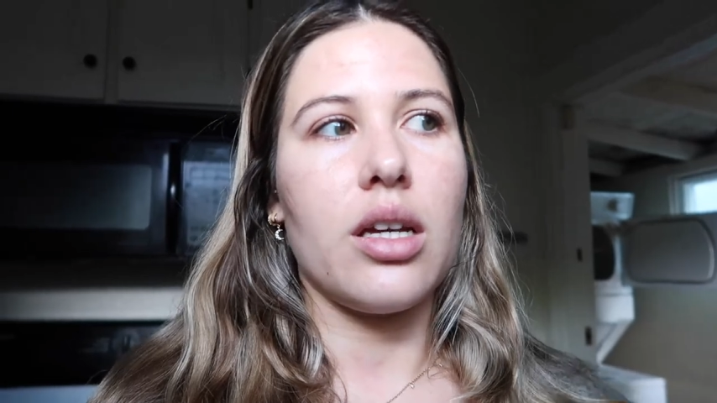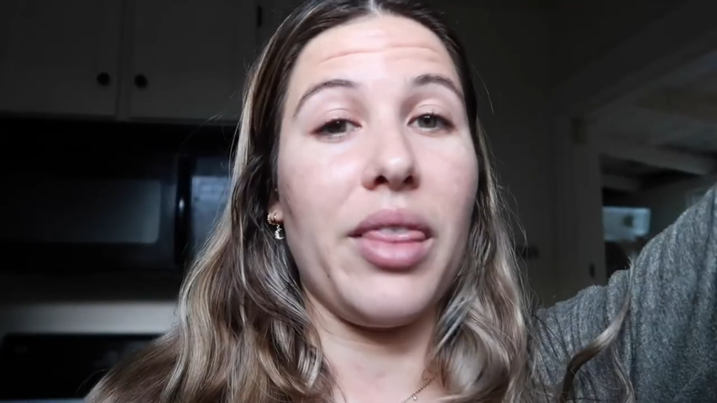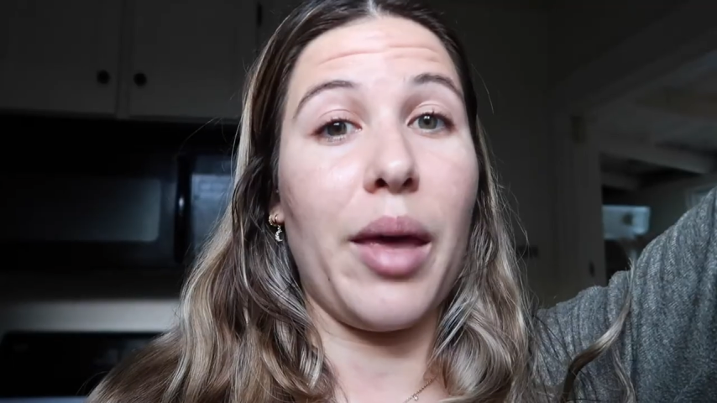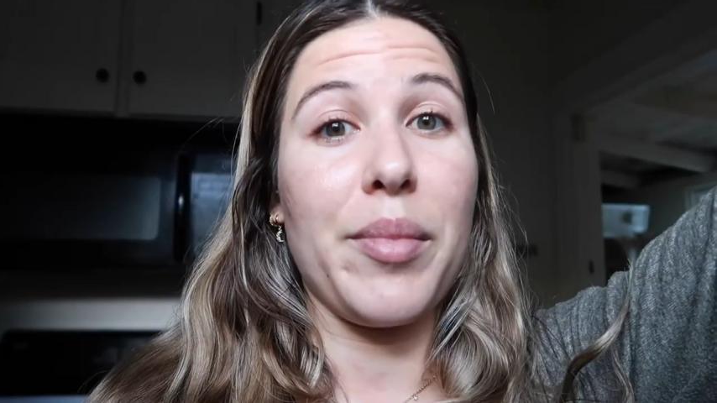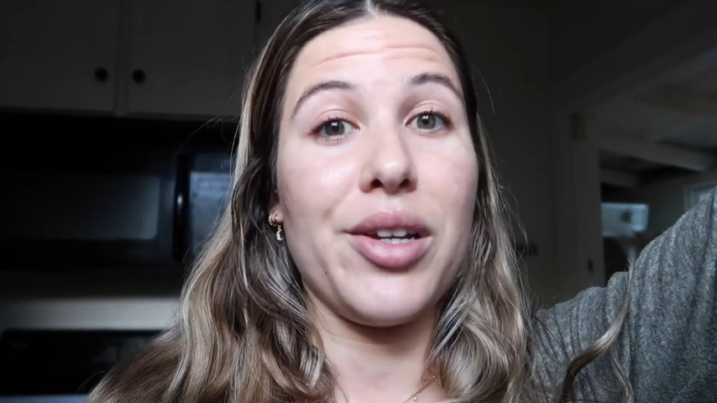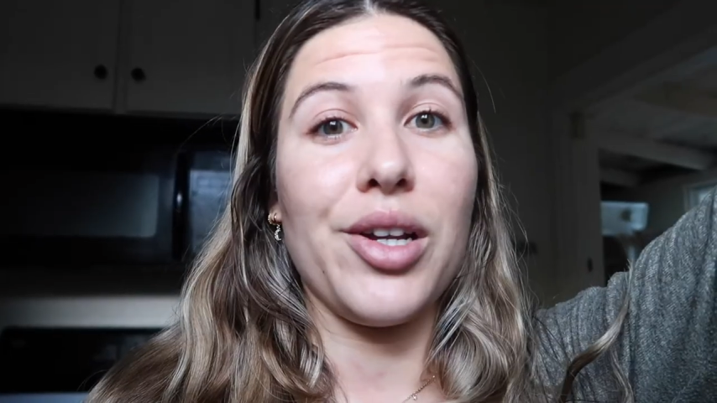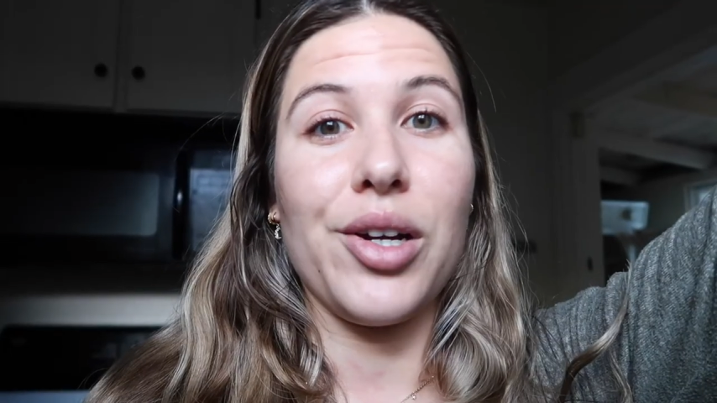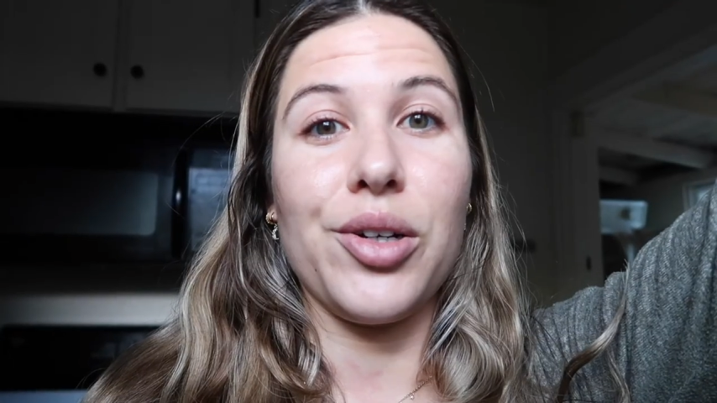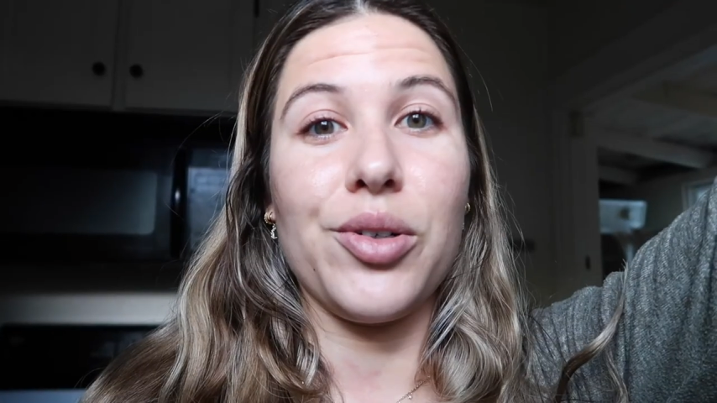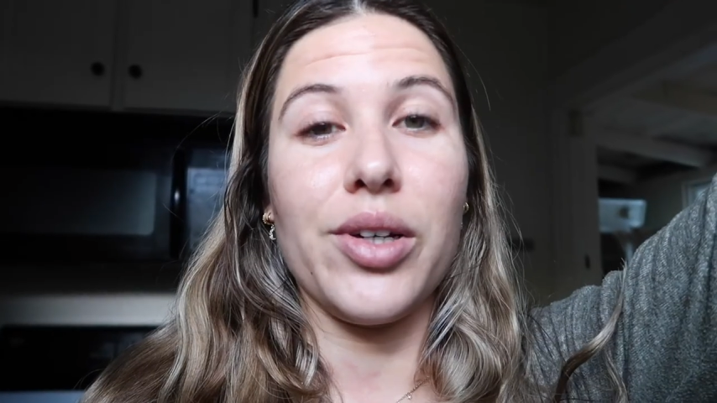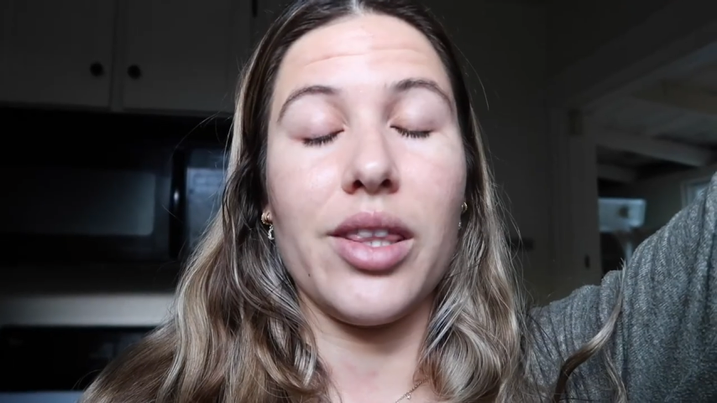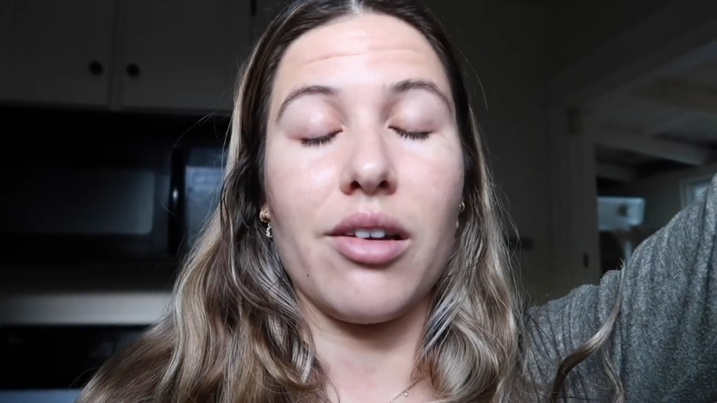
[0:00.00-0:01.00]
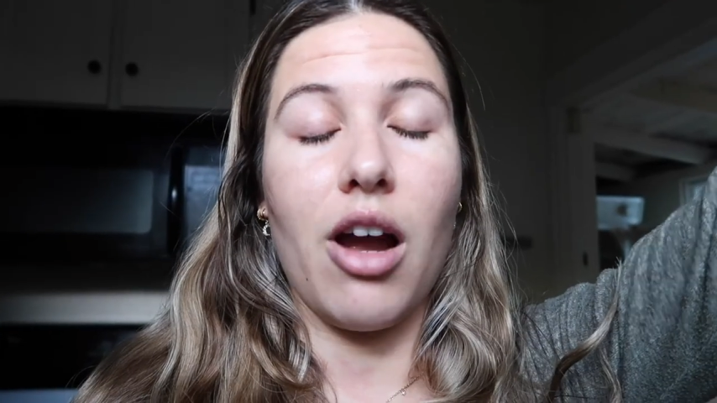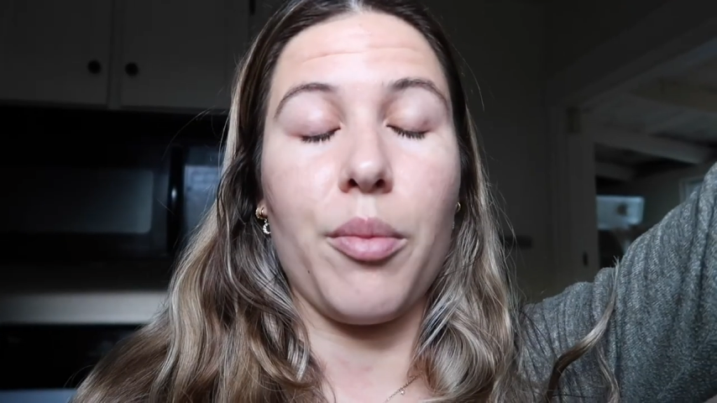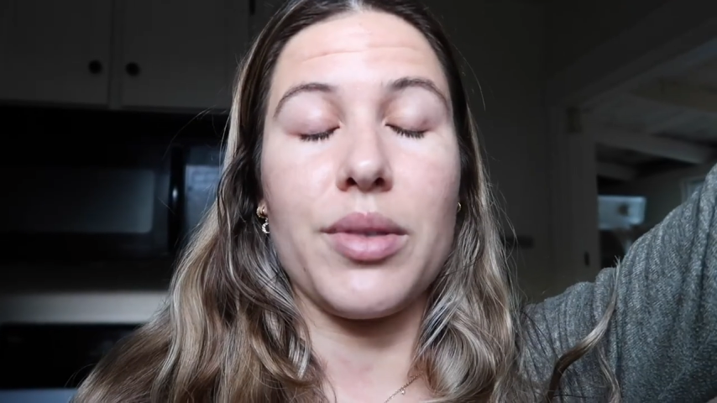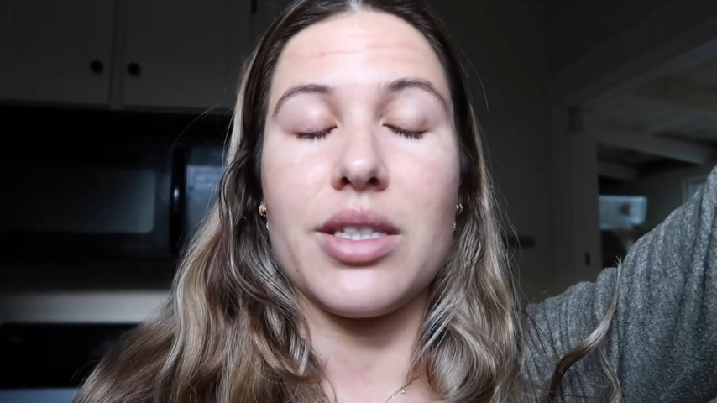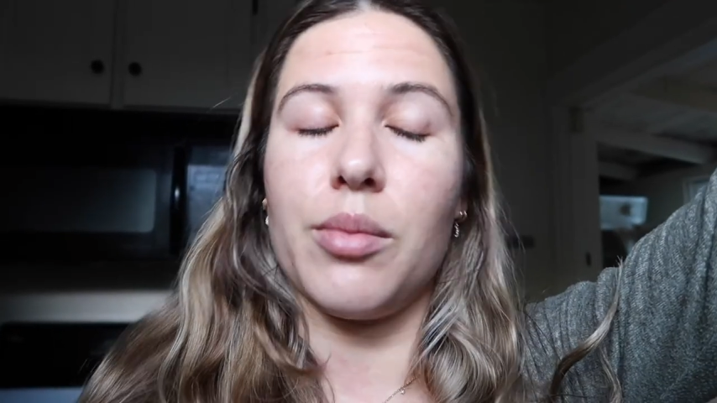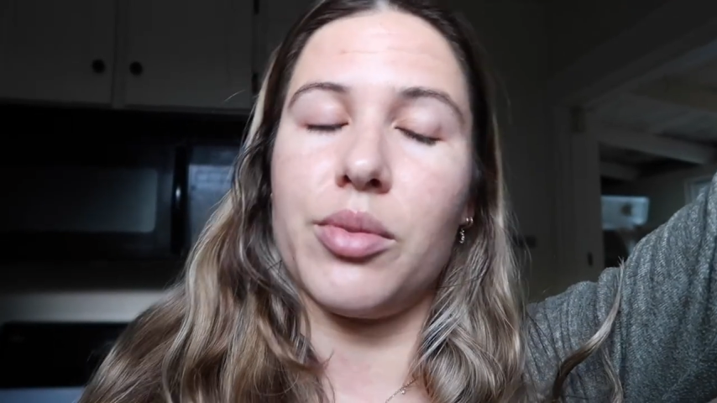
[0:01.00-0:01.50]
Let me know in the
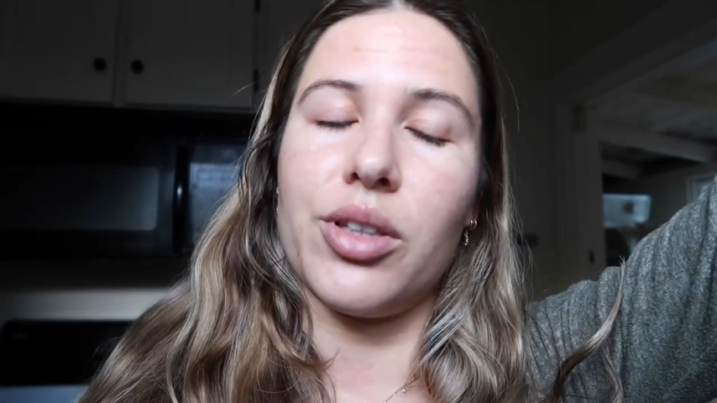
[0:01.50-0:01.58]
comments down